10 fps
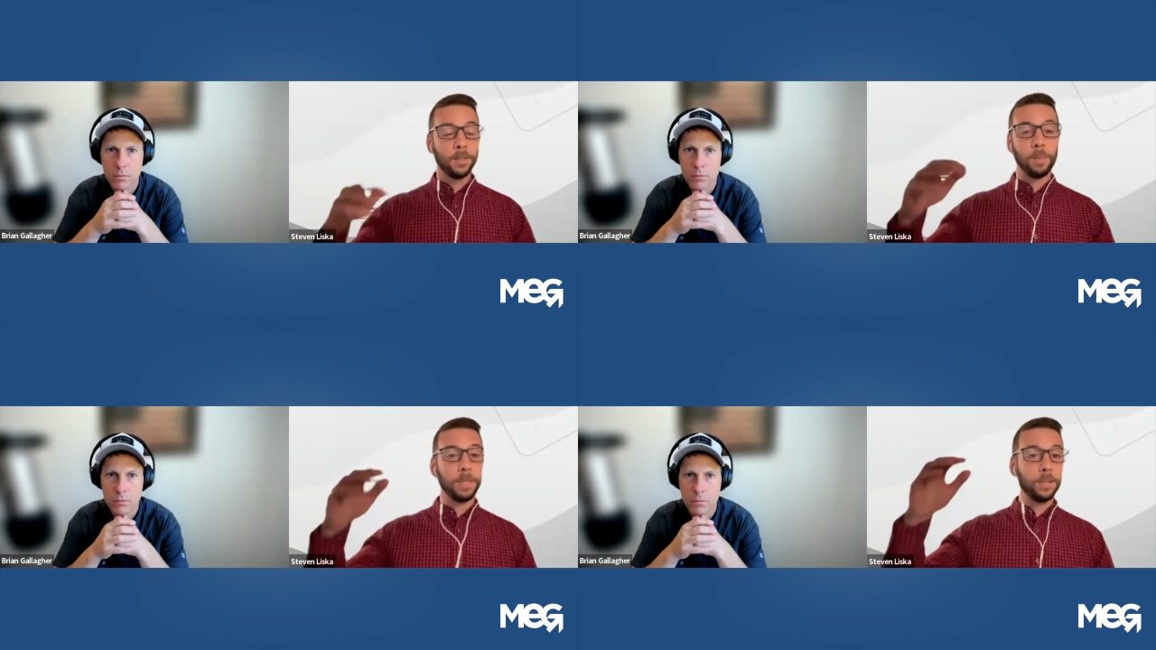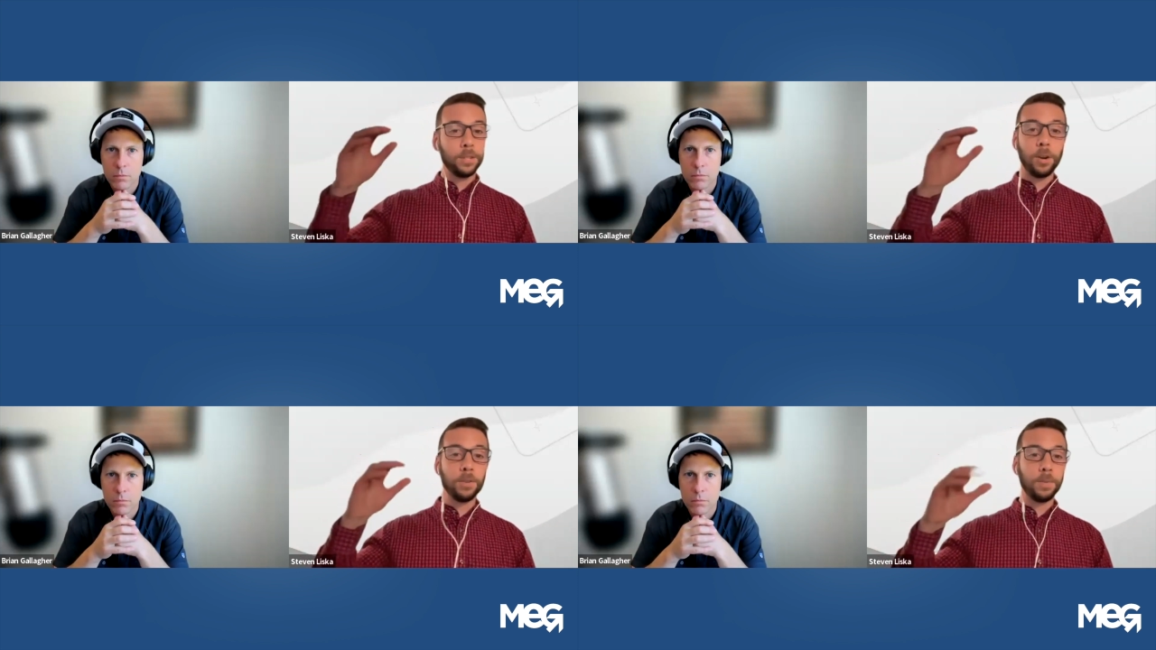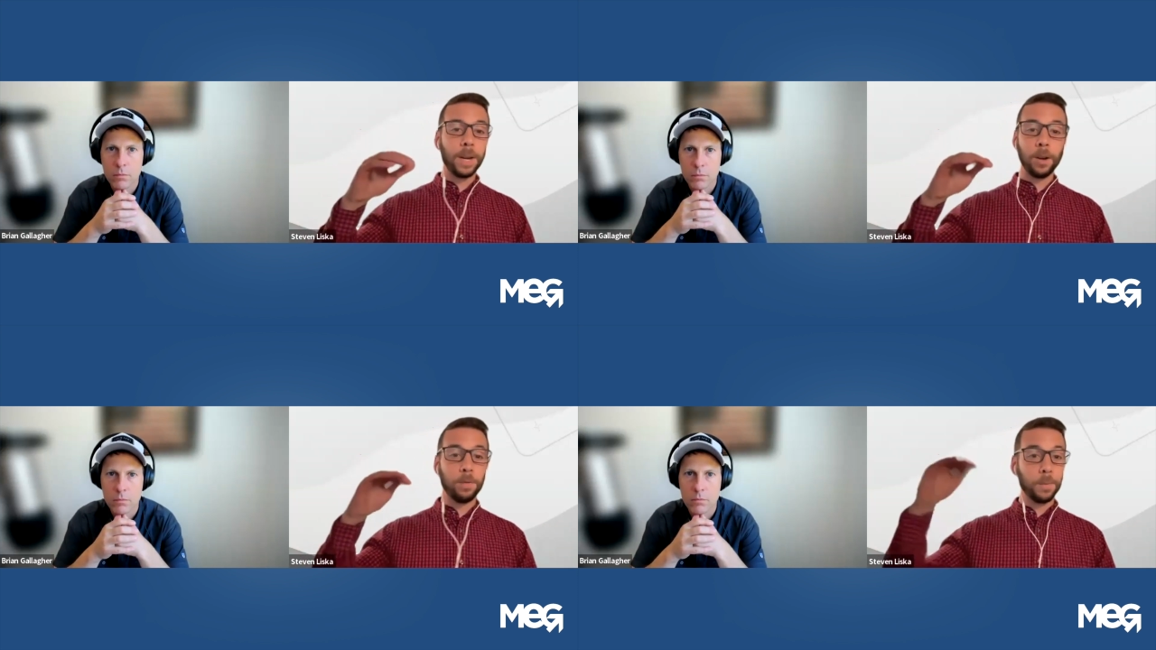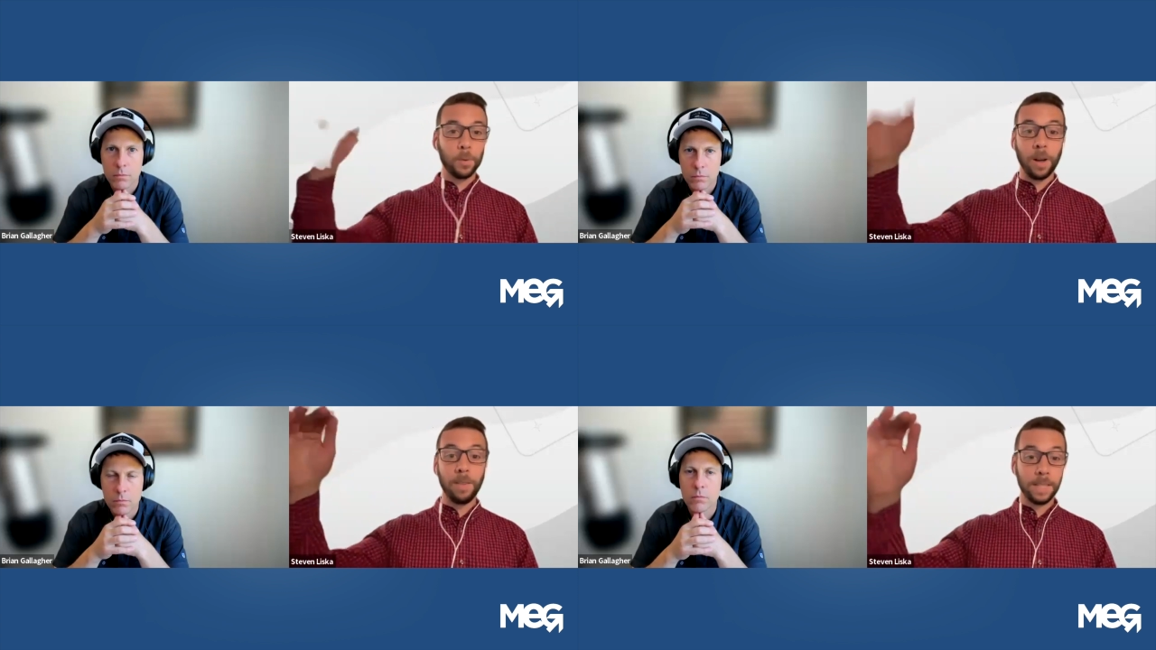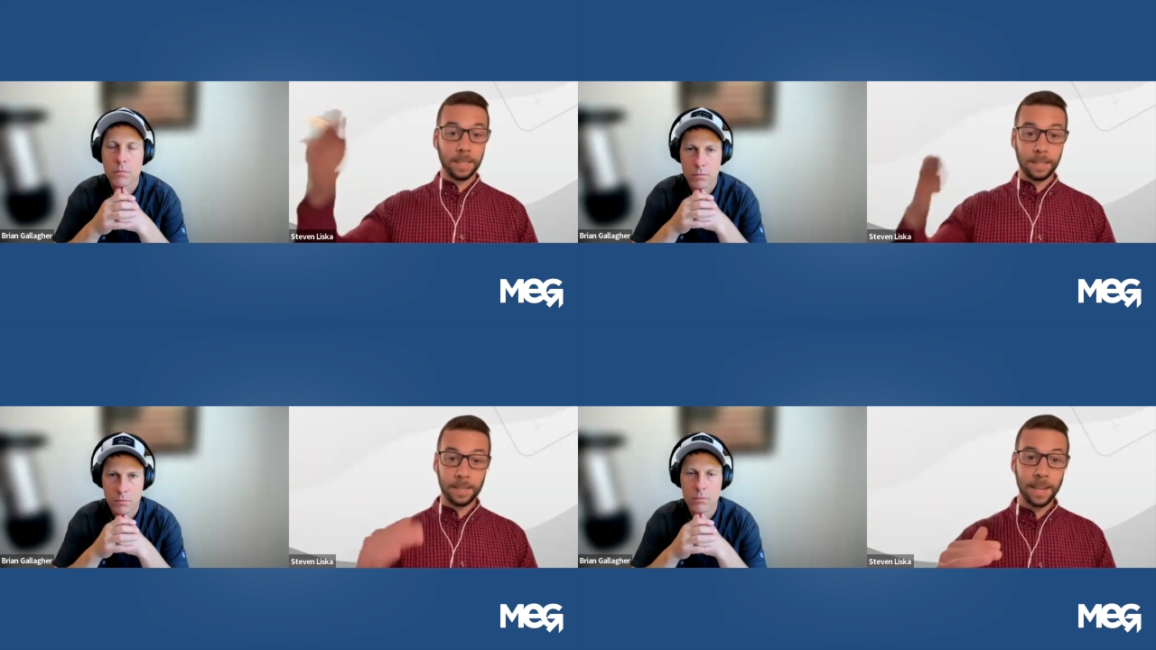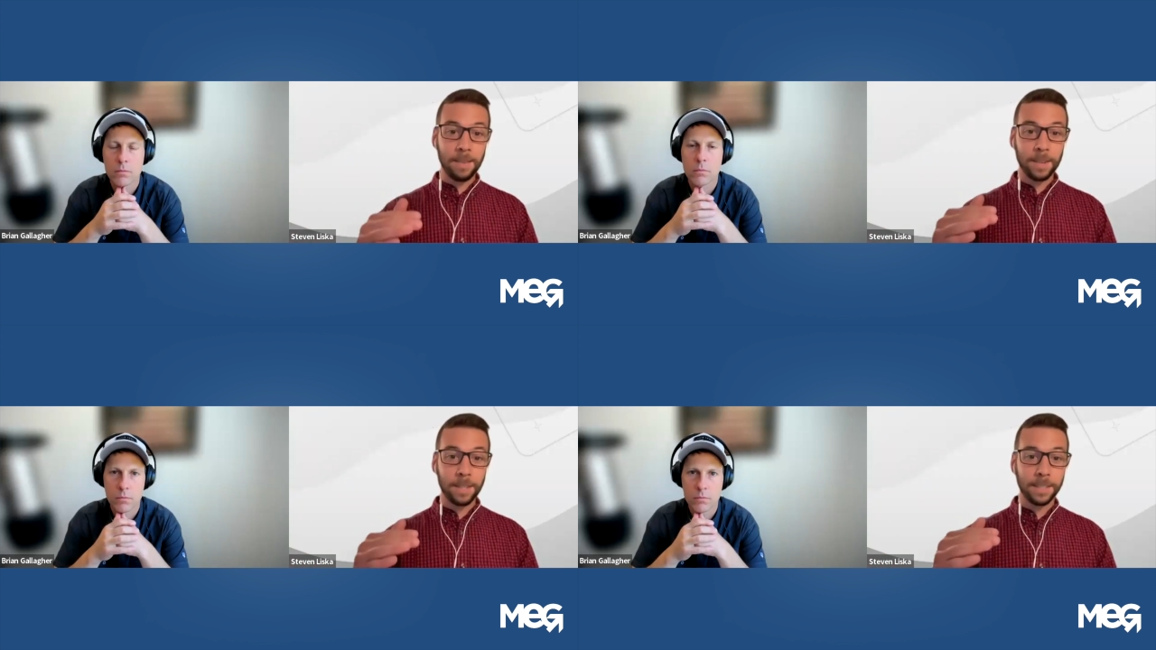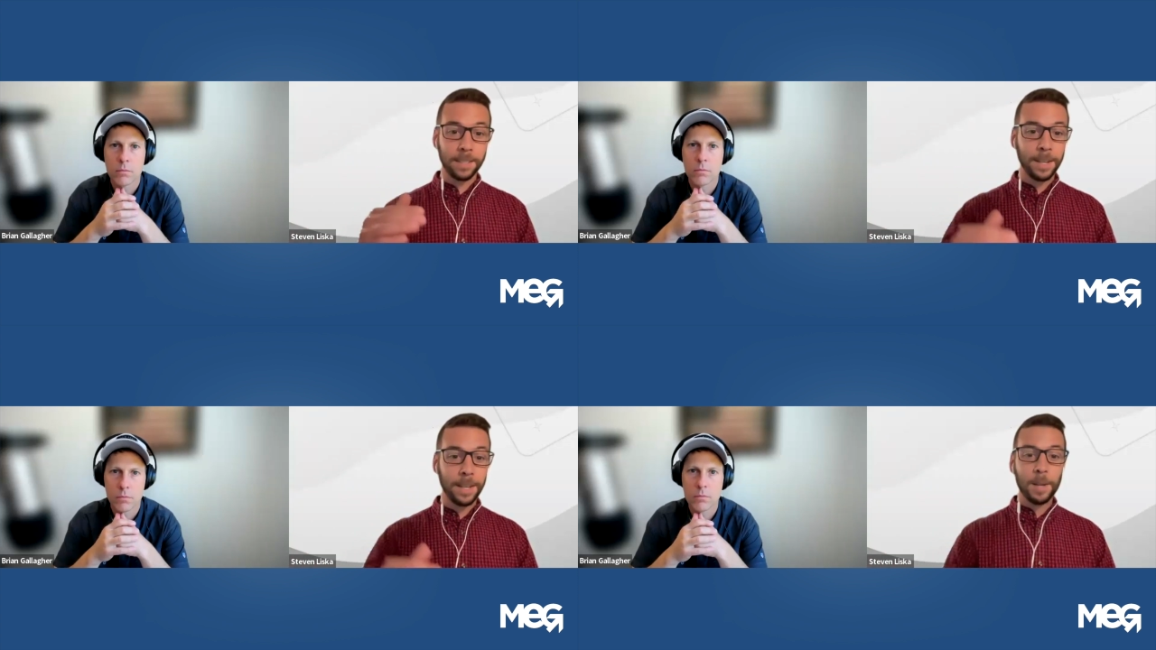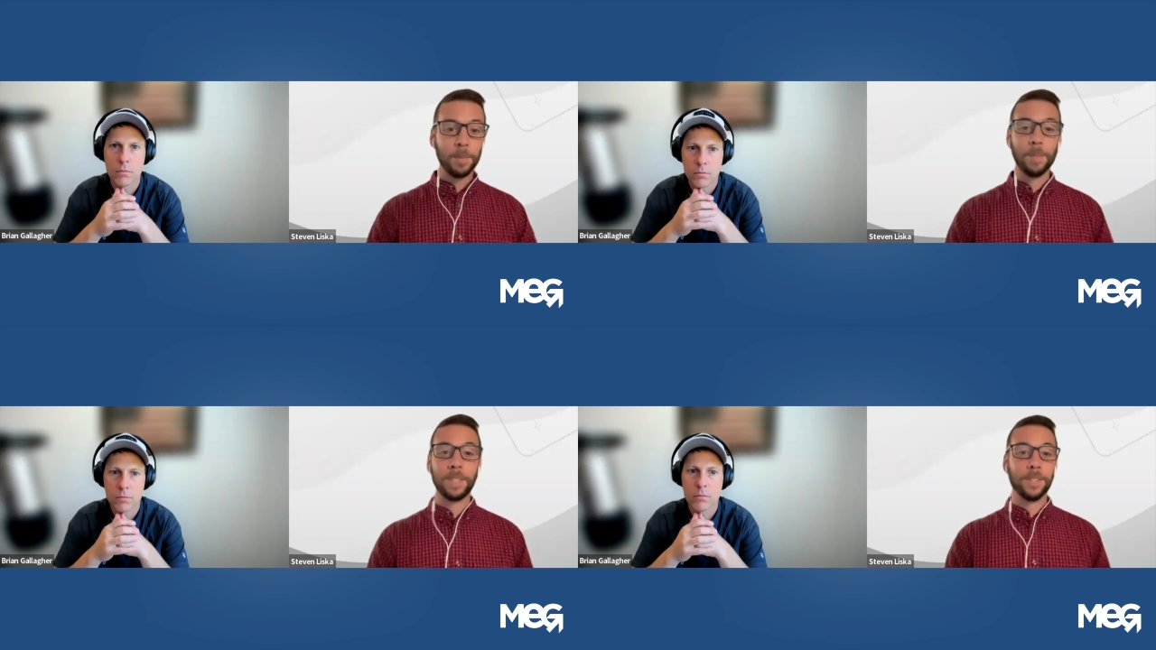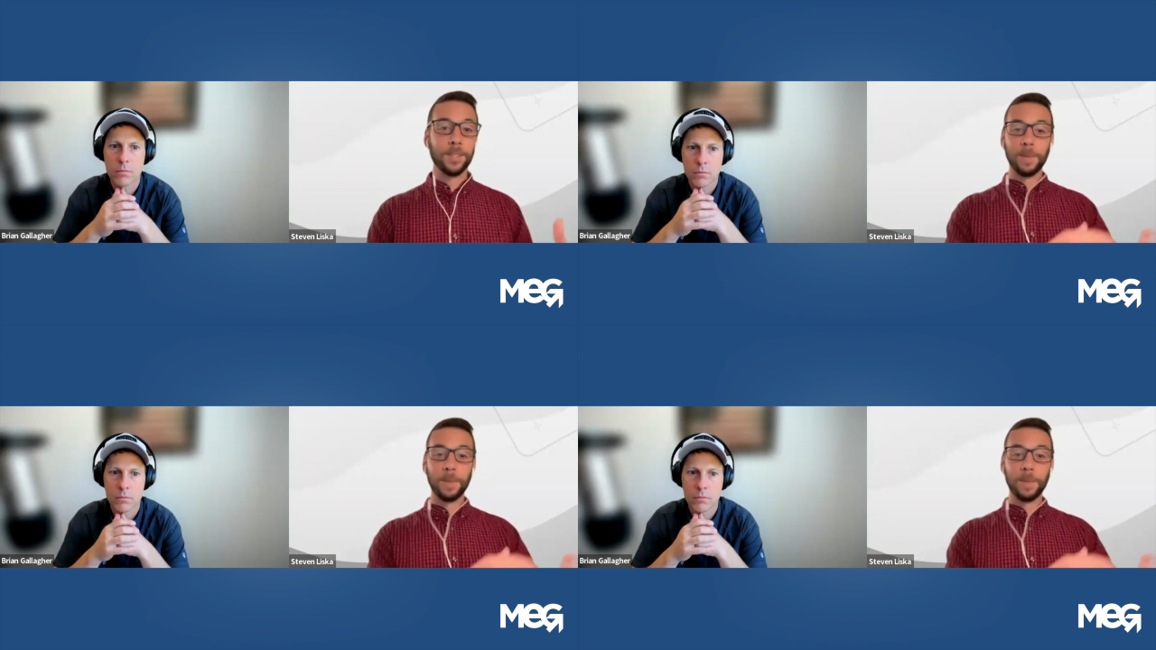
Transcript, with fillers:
Speaker 1: So Mr. Jones might go from 12 visits to 10 visits, but Mrs.